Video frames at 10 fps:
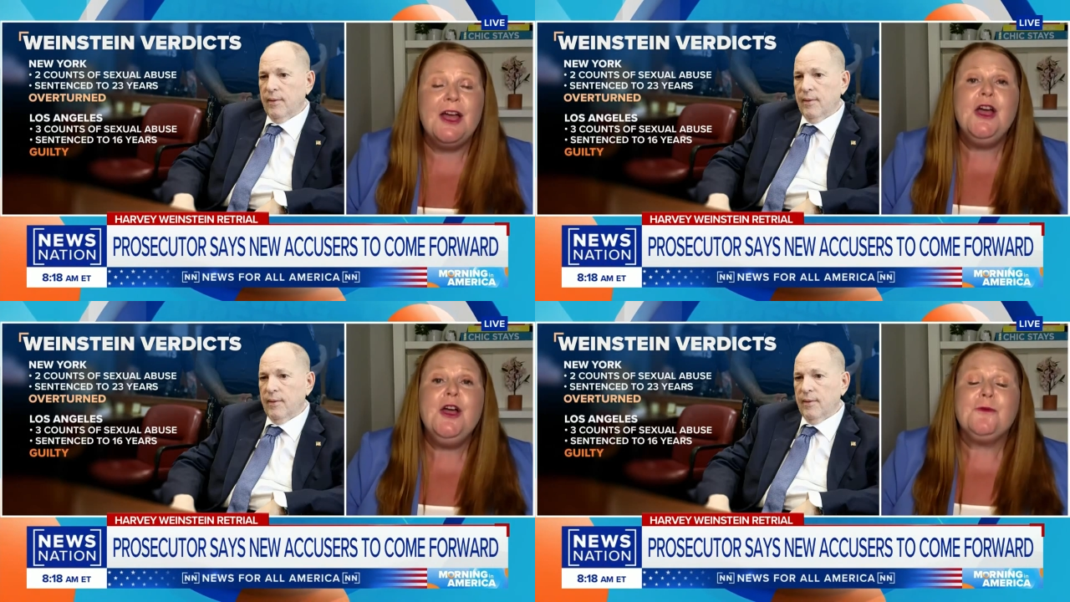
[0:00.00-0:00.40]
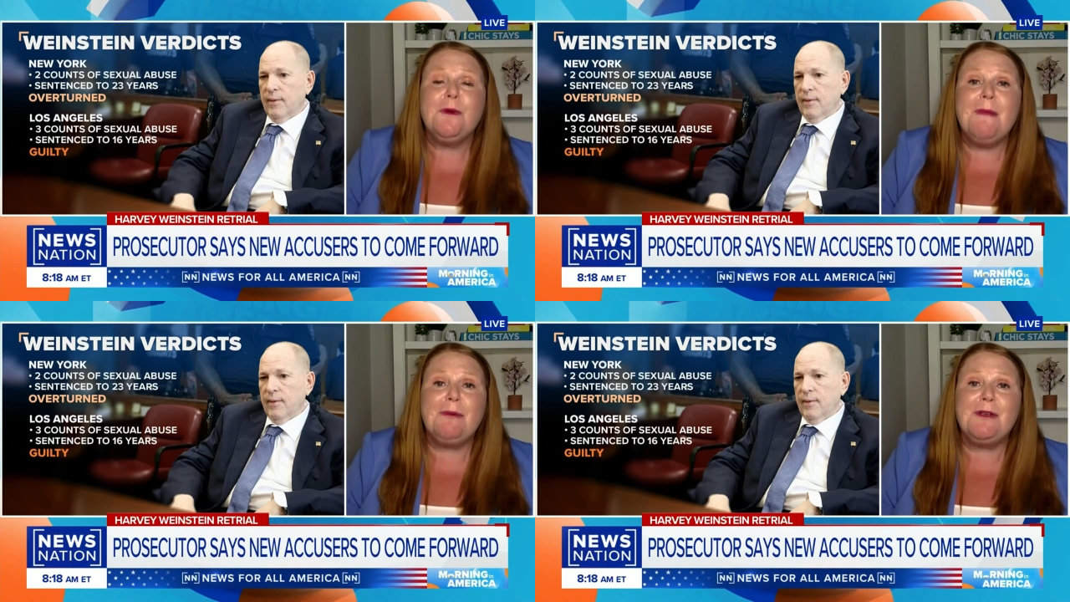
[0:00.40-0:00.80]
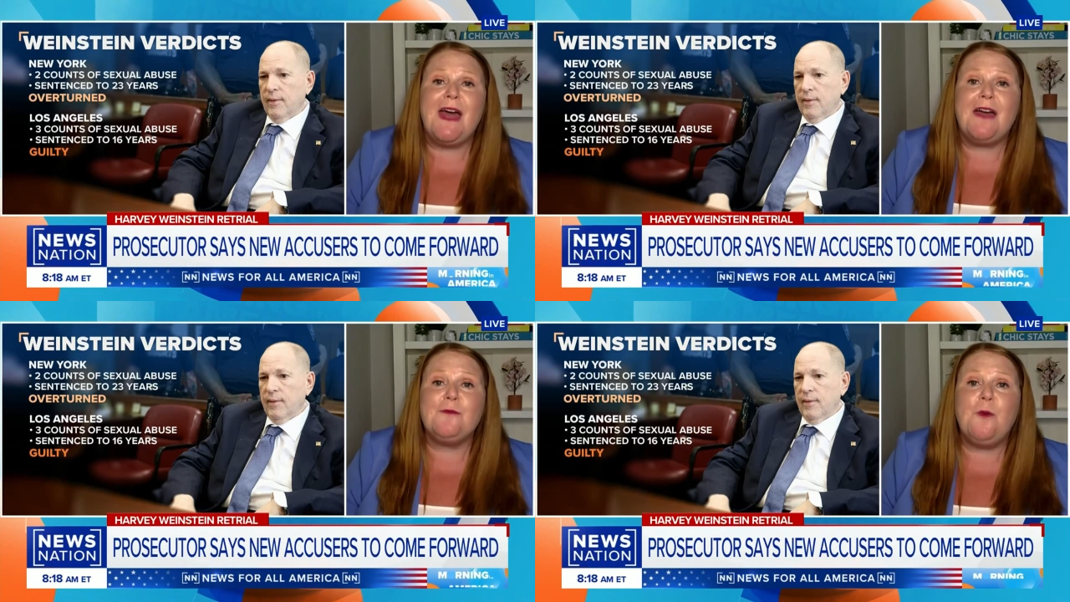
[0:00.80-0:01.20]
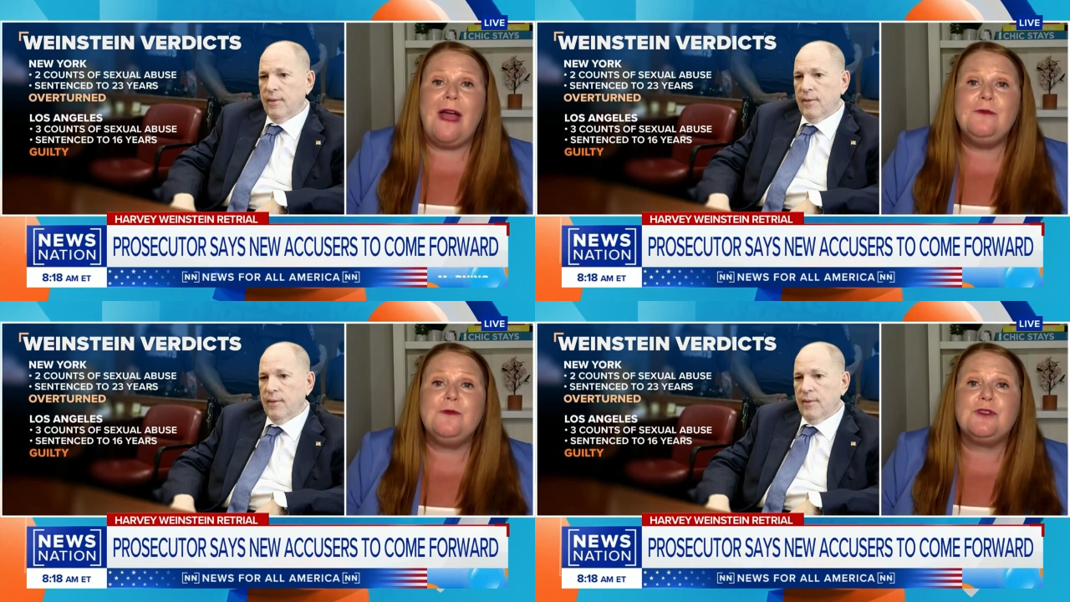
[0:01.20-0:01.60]
Speaker 1: Remember that when
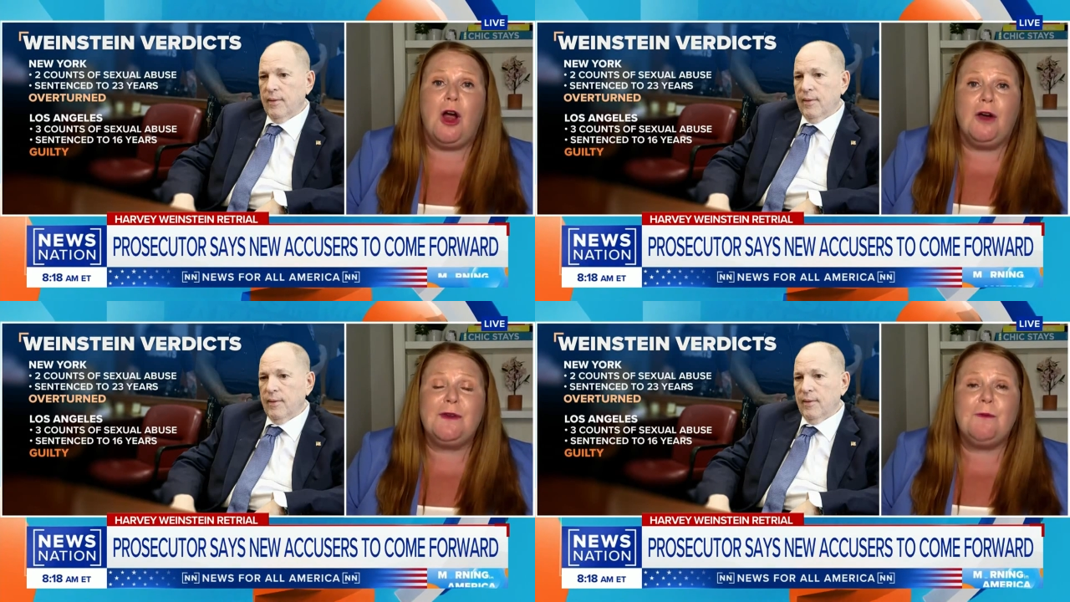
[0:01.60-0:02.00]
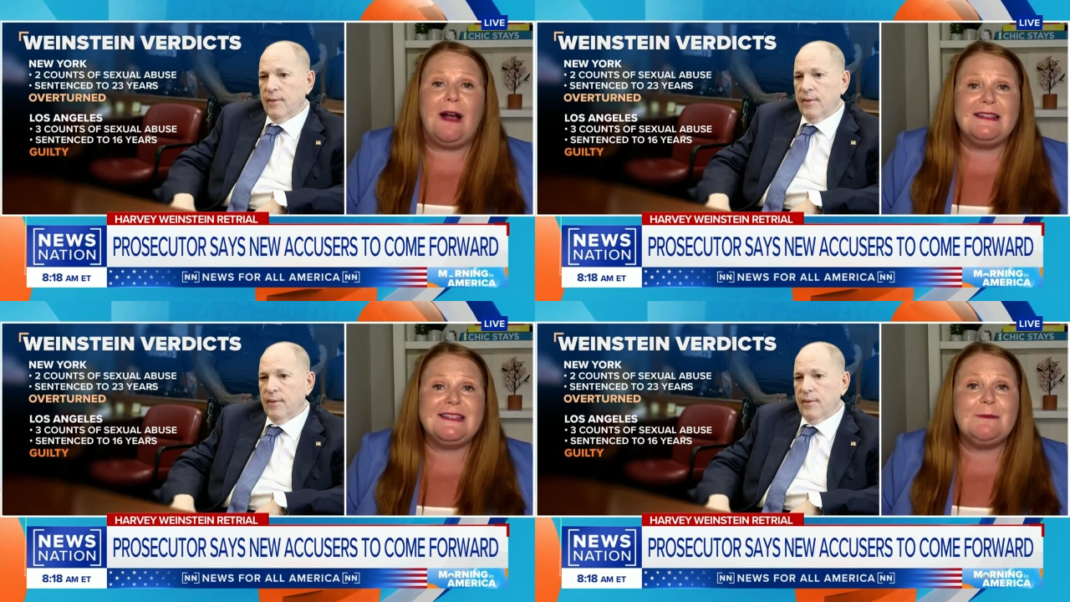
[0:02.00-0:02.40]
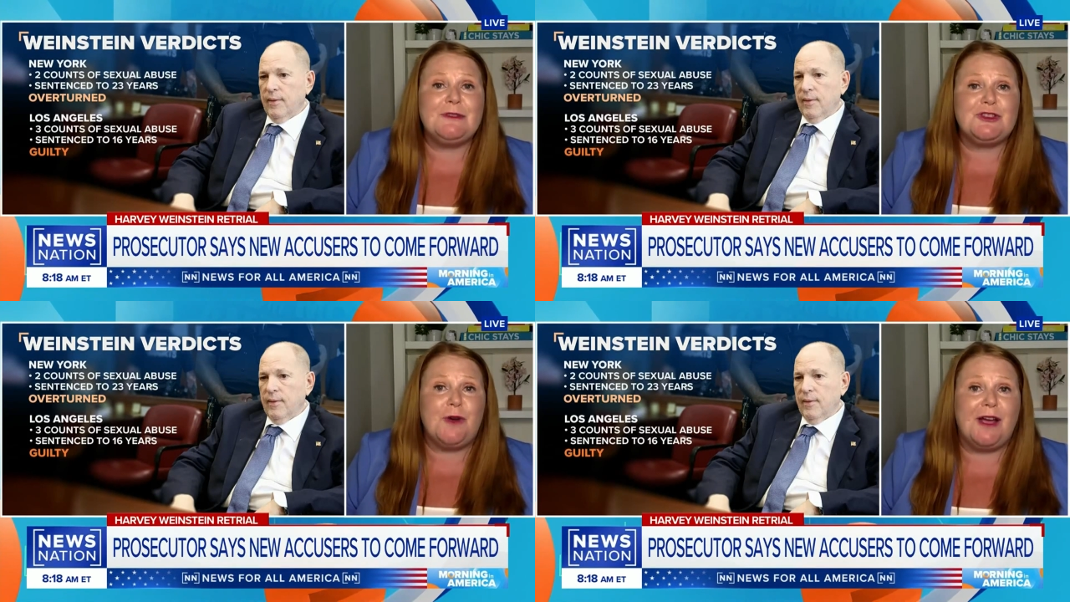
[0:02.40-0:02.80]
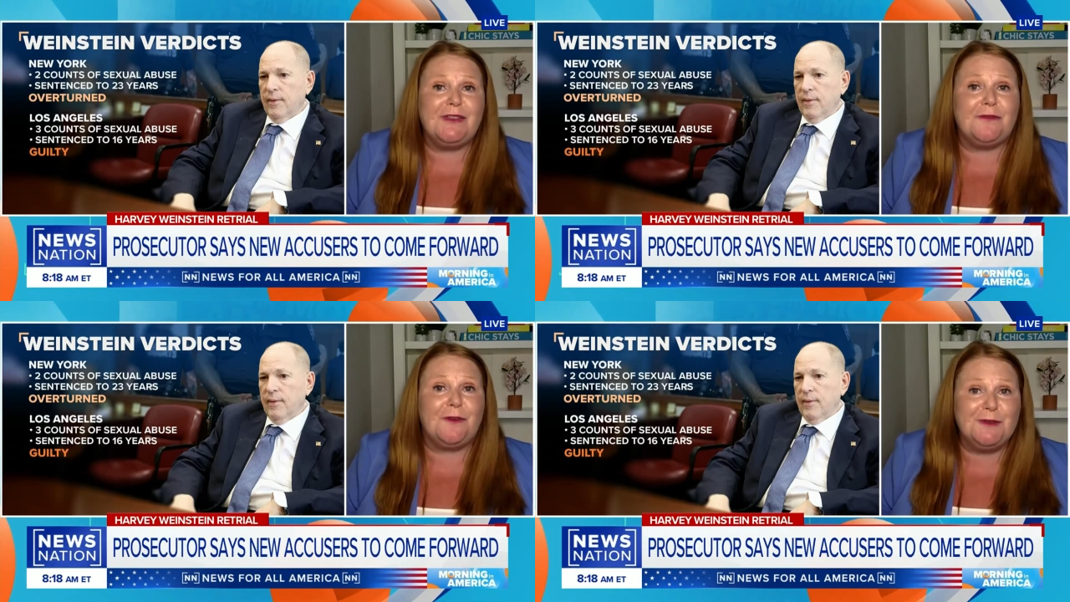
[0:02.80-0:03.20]
Harvey Weinstein was tried the
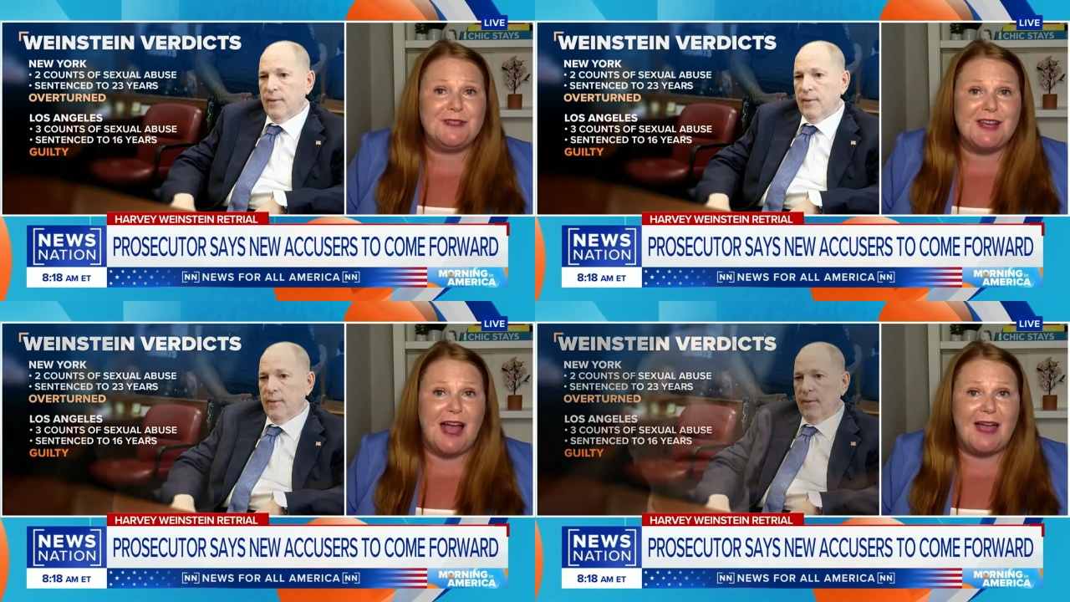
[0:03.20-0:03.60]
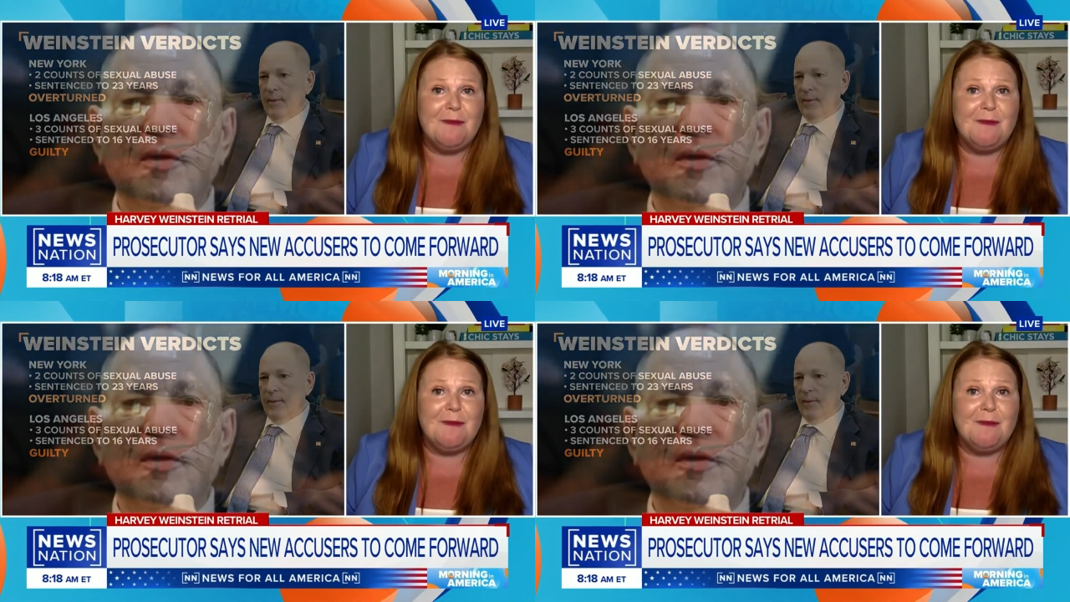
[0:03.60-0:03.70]
first time,